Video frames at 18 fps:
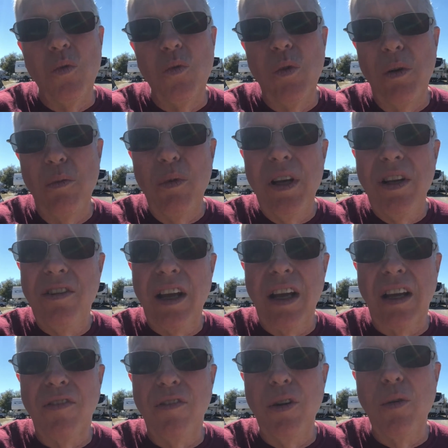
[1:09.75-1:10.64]
when we
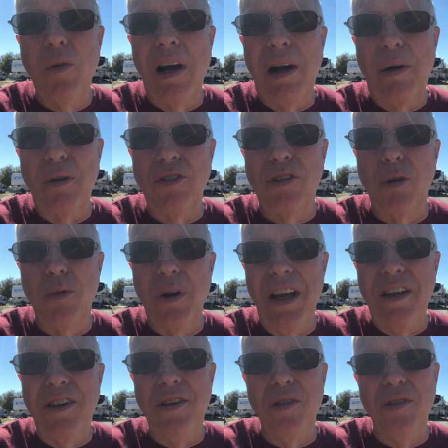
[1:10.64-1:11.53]
take a few hours
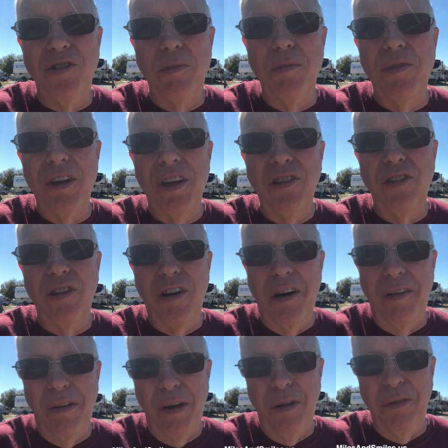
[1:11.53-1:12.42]
away to do some things on
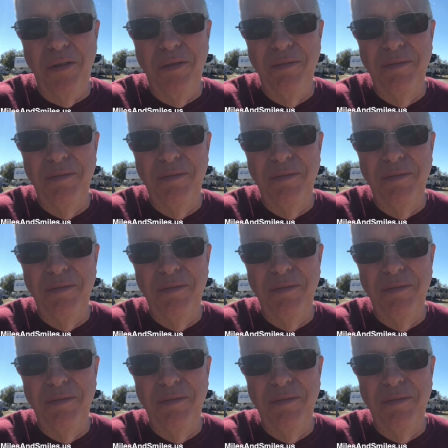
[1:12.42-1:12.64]
our own.